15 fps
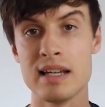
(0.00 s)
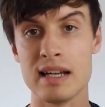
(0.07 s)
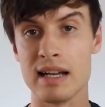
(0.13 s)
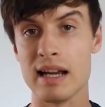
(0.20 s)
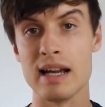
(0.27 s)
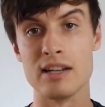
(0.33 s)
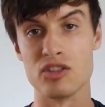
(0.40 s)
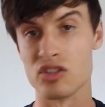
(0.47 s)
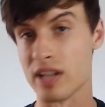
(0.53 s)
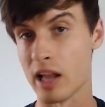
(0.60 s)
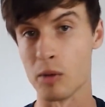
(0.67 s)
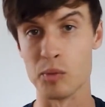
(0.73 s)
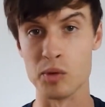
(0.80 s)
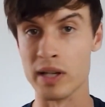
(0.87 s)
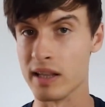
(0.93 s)
and just
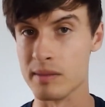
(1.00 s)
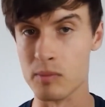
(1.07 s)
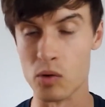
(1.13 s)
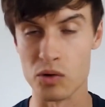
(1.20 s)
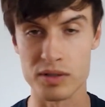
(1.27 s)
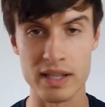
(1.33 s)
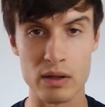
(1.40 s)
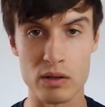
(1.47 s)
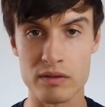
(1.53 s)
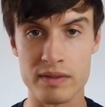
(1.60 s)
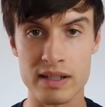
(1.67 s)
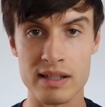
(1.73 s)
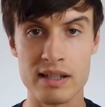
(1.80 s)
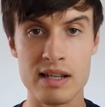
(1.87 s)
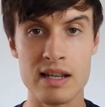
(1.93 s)
help you get the most out of it.